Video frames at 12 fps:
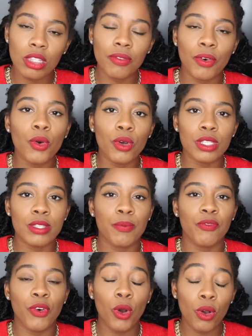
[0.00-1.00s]
the focus
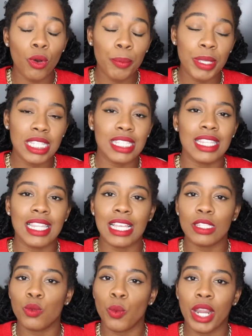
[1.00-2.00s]
focal piece and
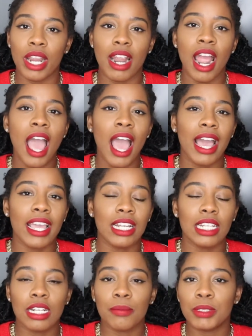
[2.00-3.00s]
that's where I
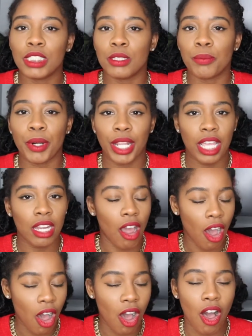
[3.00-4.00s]
ended up just
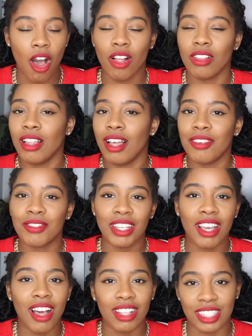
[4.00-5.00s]
bringing all of the
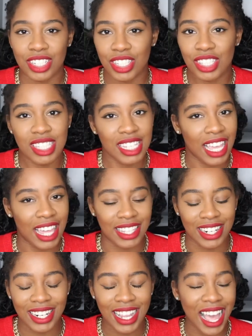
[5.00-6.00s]
colors
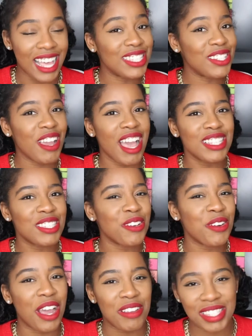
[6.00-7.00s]
together. As you guys
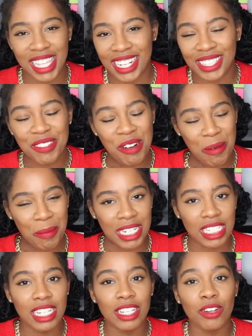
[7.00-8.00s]
know, I've said it throughout my
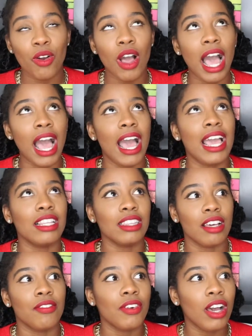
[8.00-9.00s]
channel, I
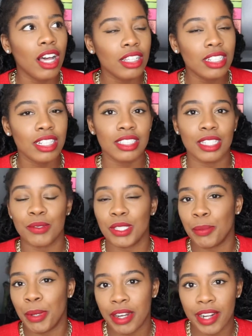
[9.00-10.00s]
love color. There was
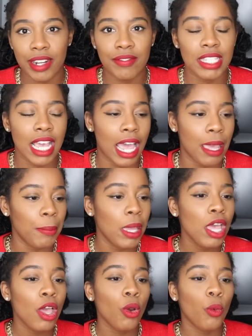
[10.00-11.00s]
a period of time
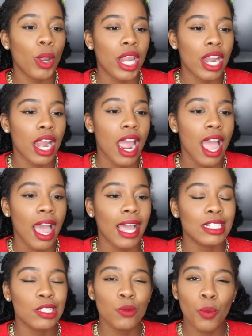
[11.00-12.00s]
where
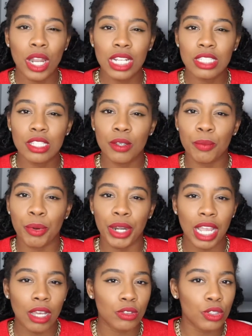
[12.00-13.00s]
I just wanted to
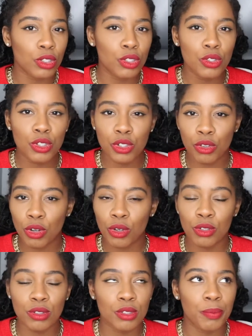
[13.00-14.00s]
bring out the
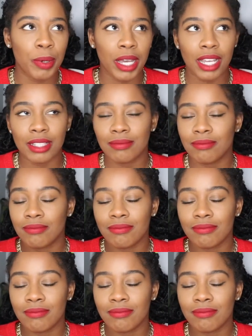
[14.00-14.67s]
neutrals, but